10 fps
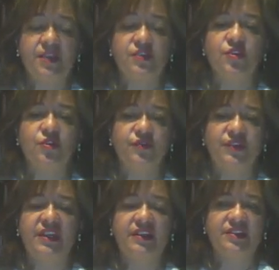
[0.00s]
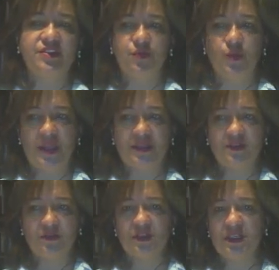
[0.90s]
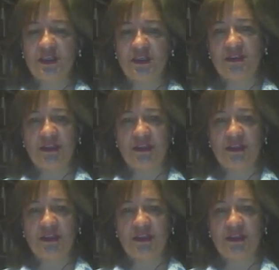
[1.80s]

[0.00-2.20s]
So there are two ways to see